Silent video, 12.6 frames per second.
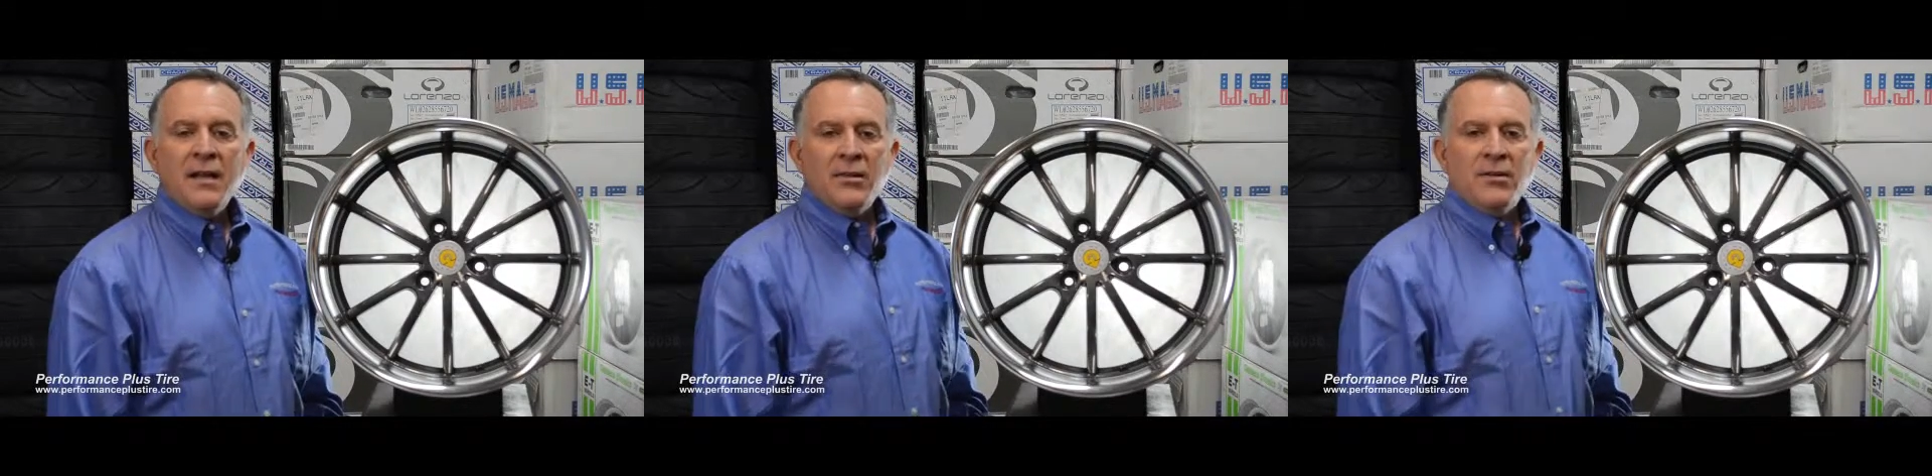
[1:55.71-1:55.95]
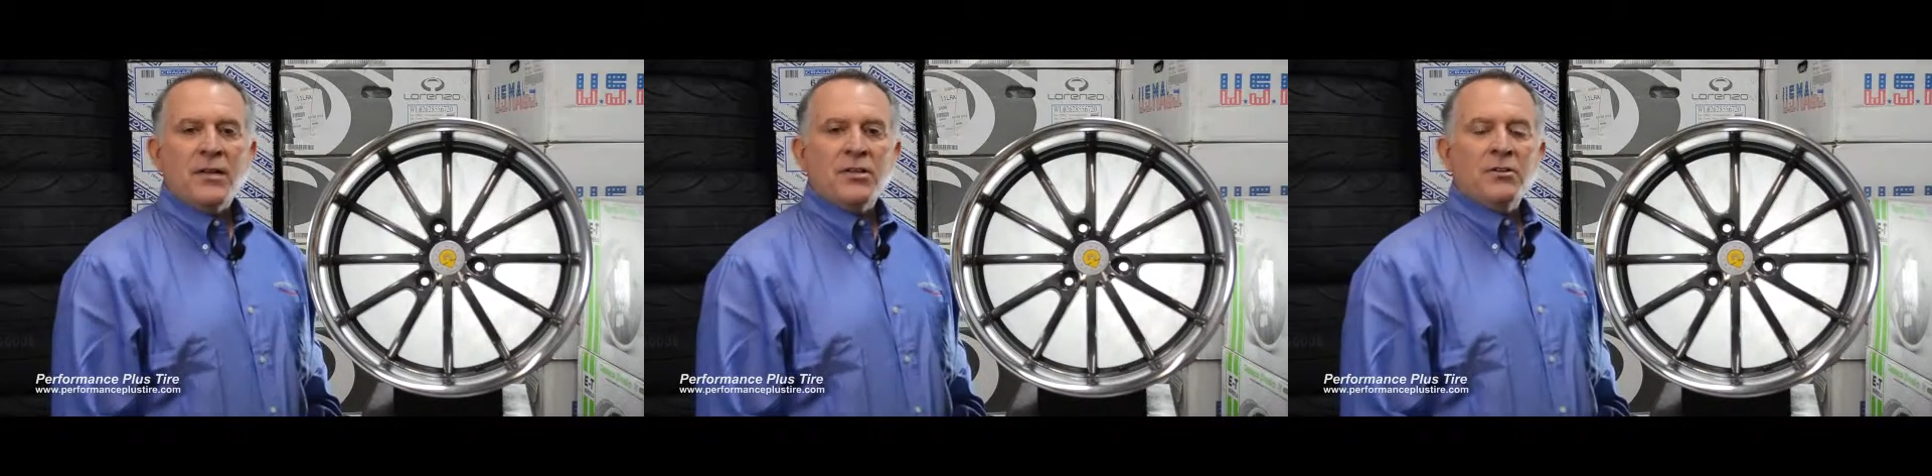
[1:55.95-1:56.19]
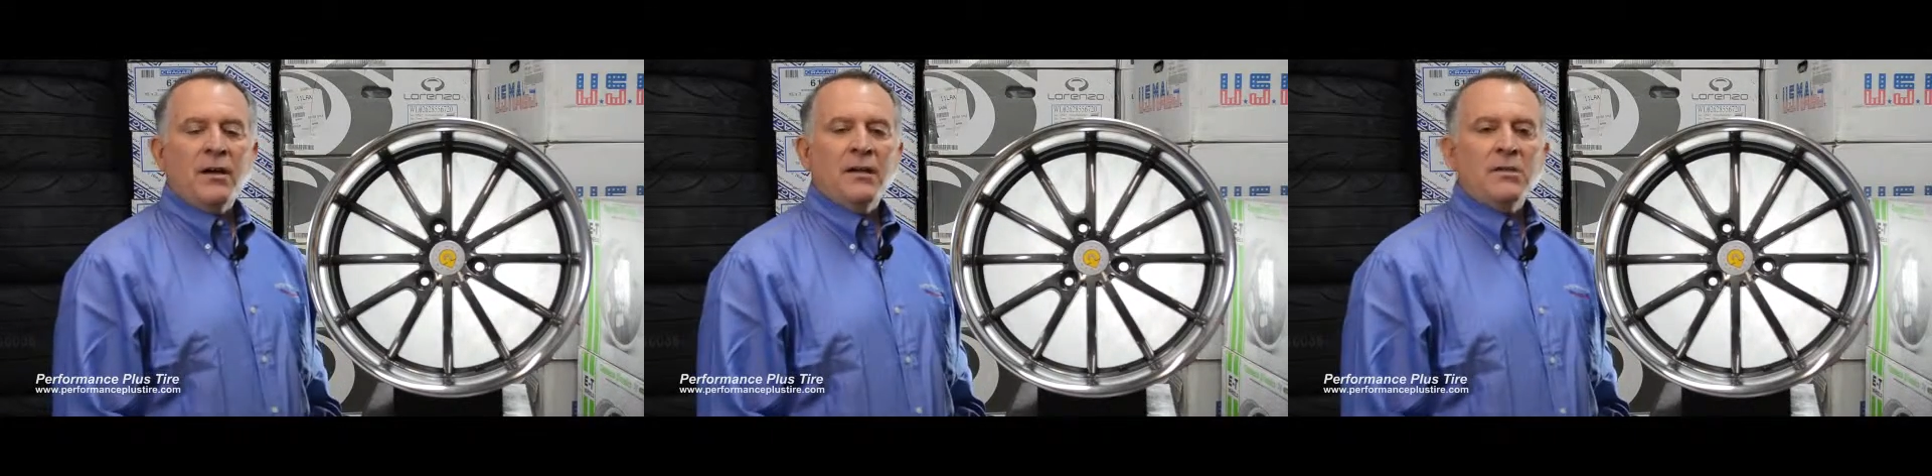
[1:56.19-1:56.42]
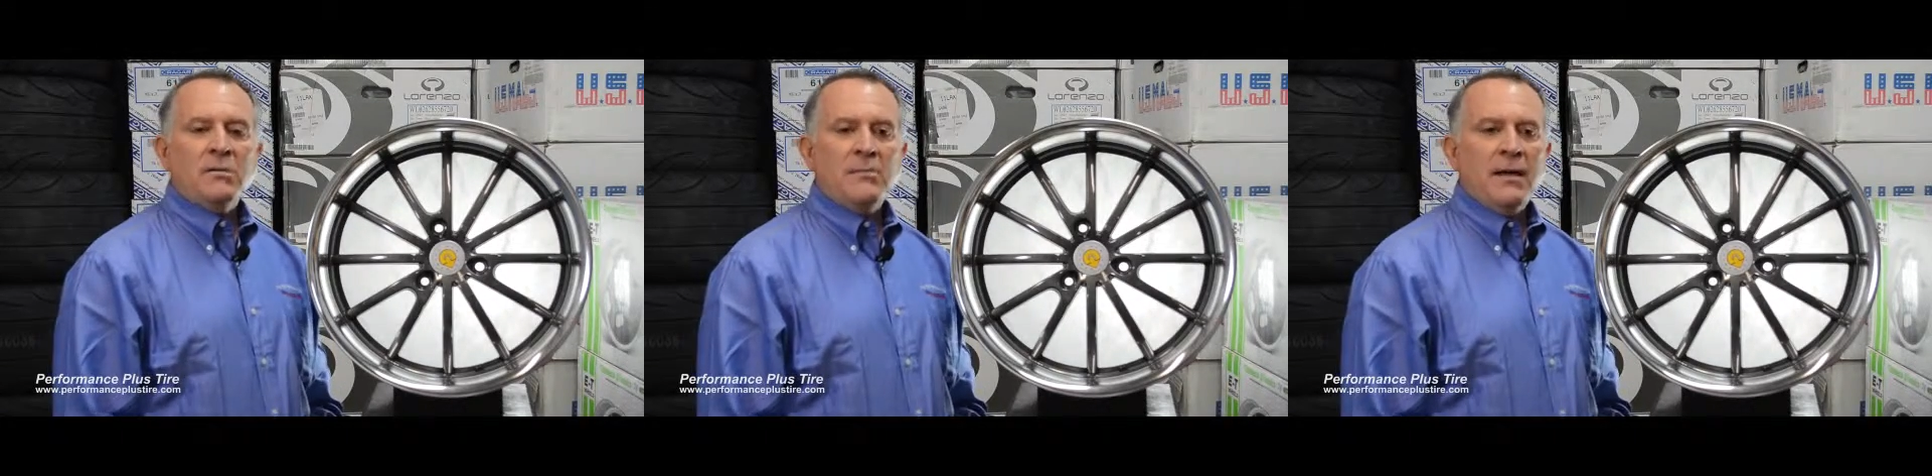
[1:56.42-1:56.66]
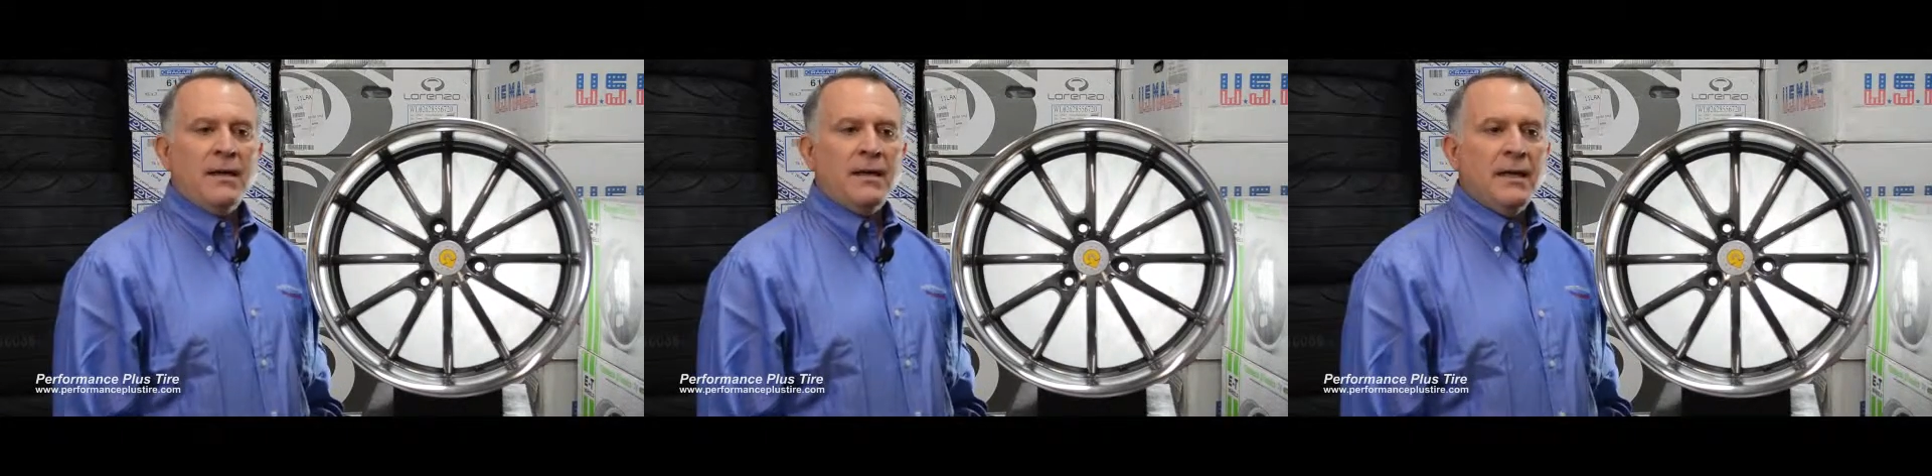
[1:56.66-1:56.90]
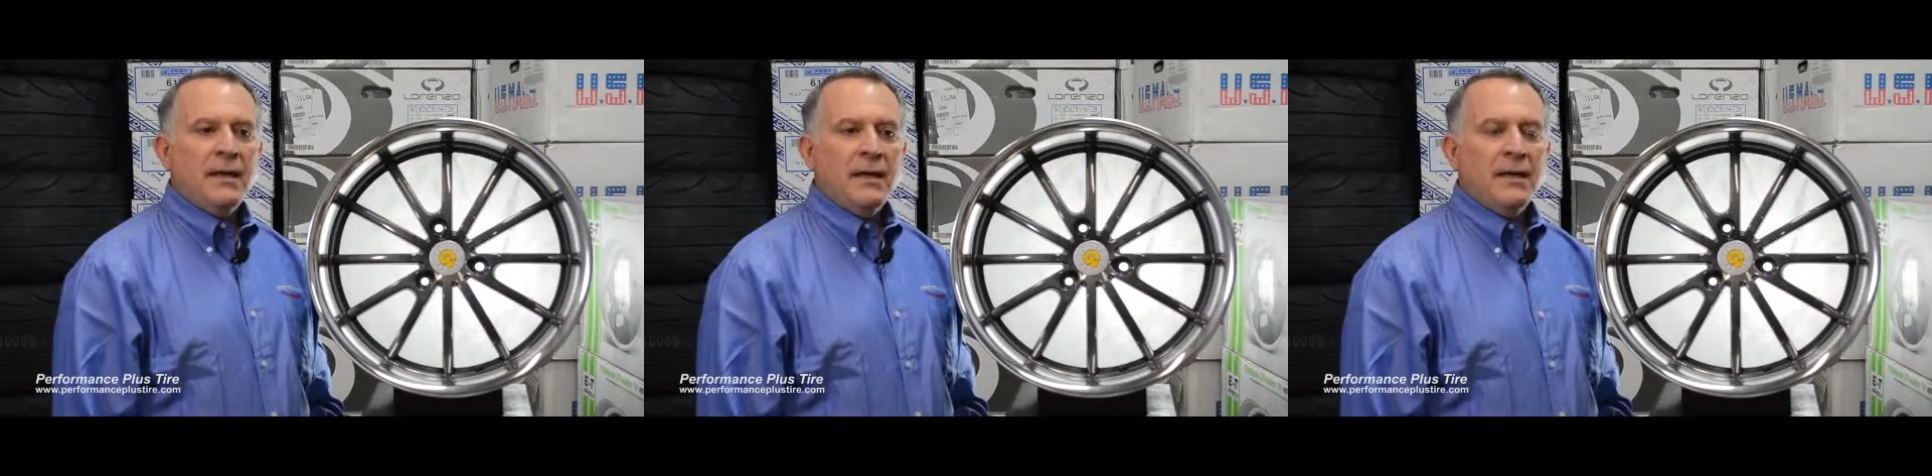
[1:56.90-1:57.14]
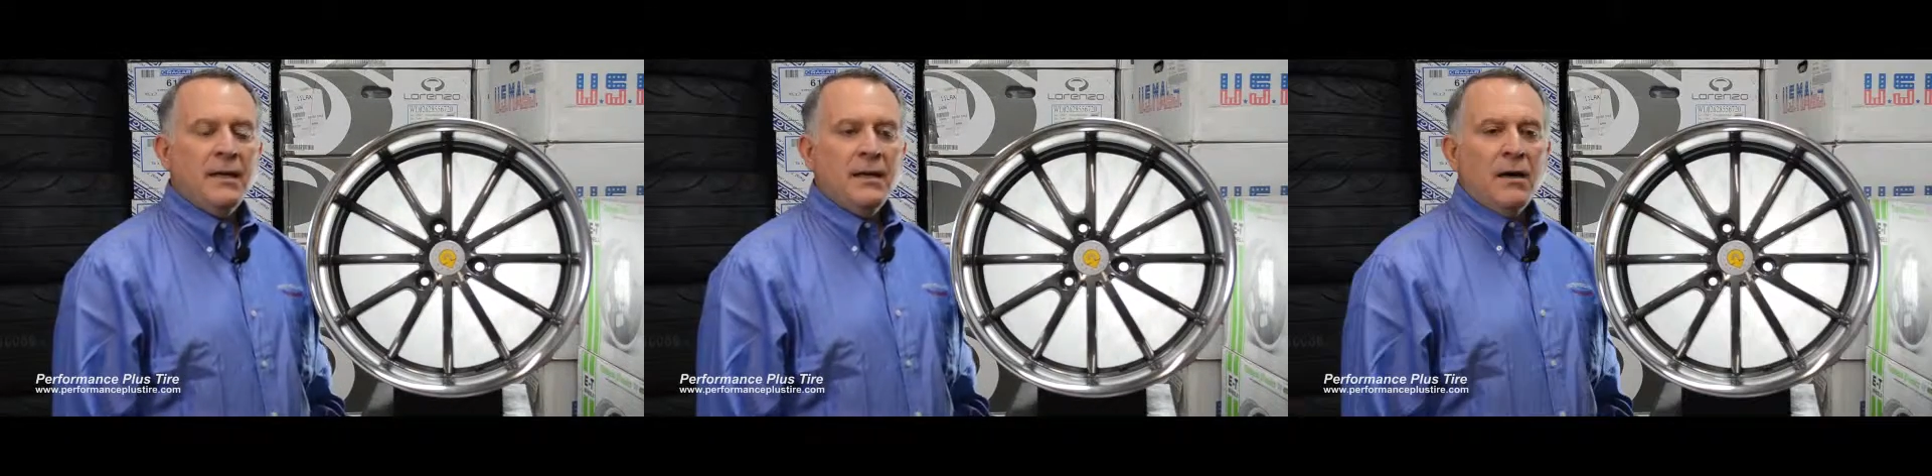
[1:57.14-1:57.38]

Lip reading: They're not trying to make a